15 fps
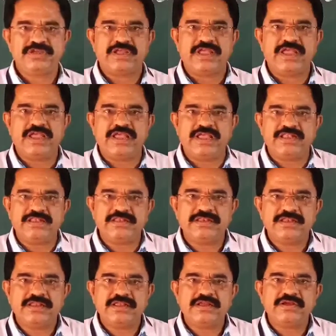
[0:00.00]

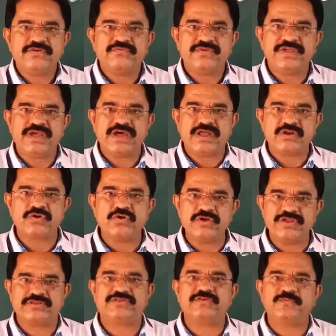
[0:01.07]
and we are
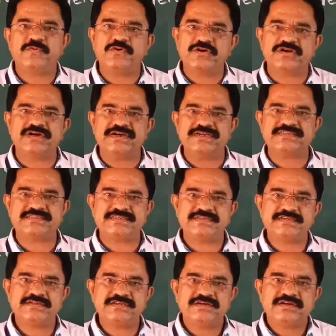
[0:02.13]
going to
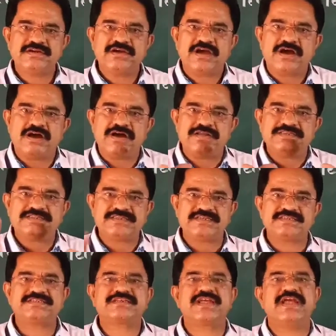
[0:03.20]
focus on
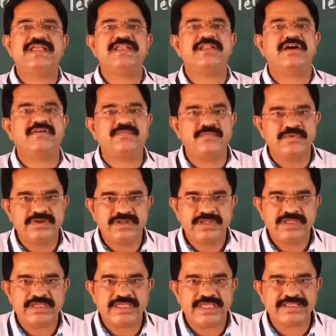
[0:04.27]
such kind of
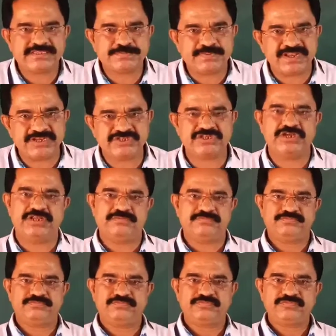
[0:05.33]
expression.
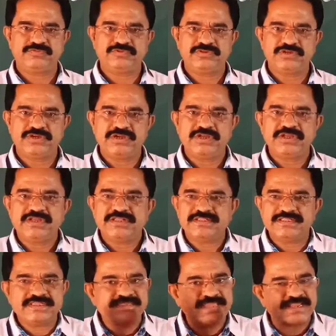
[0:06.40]

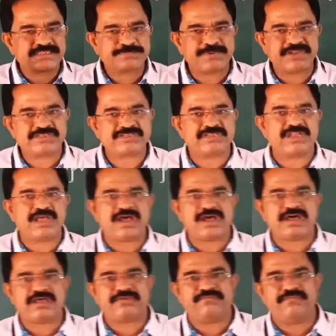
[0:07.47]
These expressions
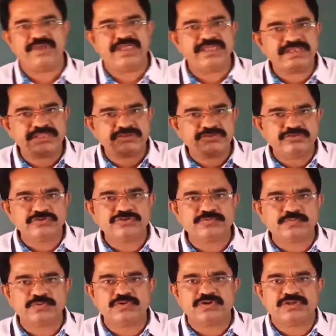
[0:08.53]
are very
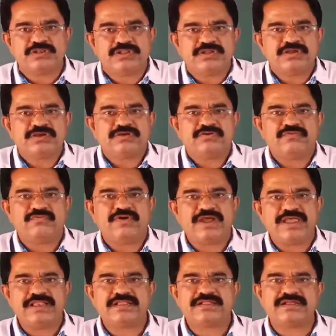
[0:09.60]
useful
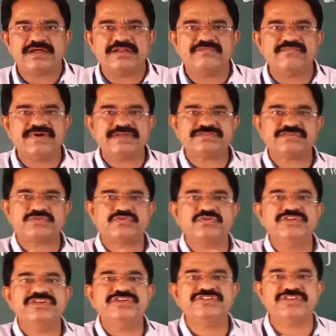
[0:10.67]
while converse to
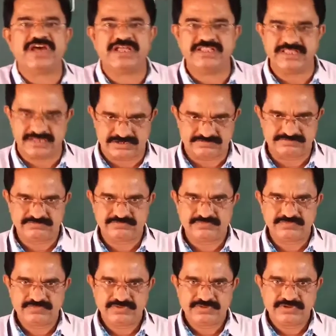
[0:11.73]
each other.
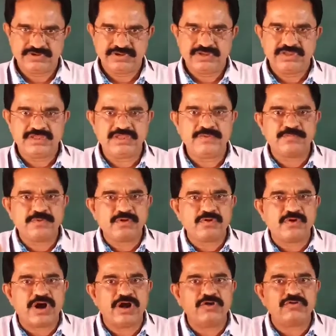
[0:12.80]
If you
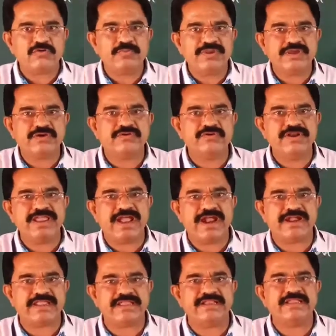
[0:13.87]
want to be good
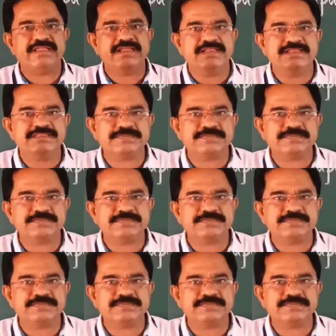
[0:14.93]
at in English